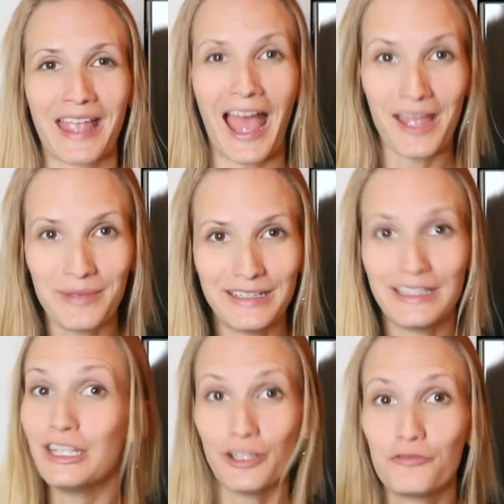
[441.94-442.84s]
I mean,
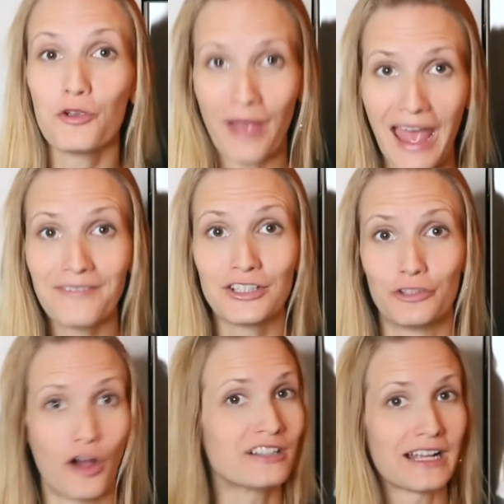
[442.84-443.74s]
if you have a
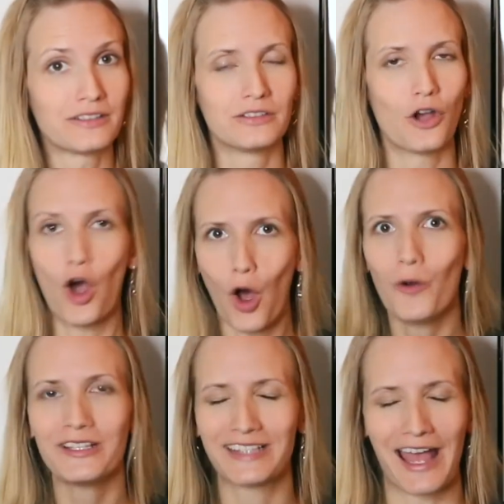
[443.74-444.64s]
dog that's
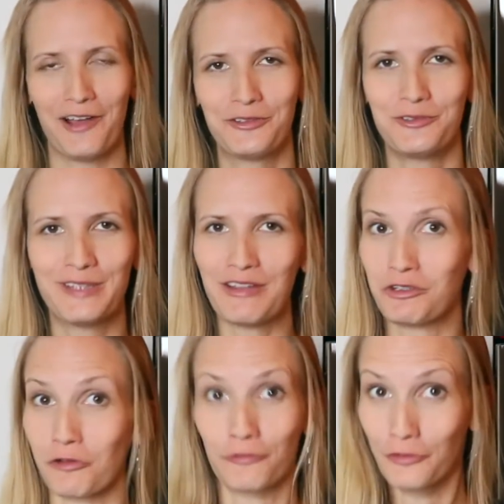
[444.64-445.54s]
always out to get
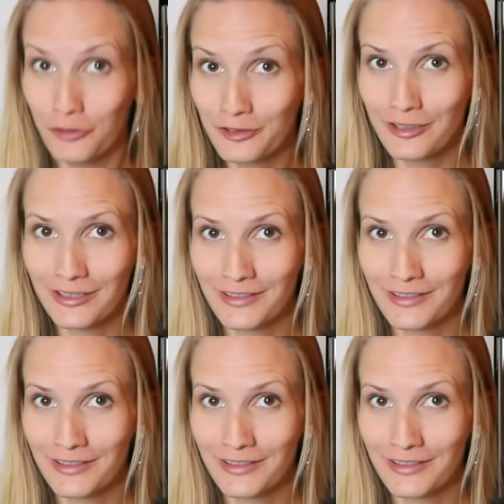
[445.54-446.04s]
your food,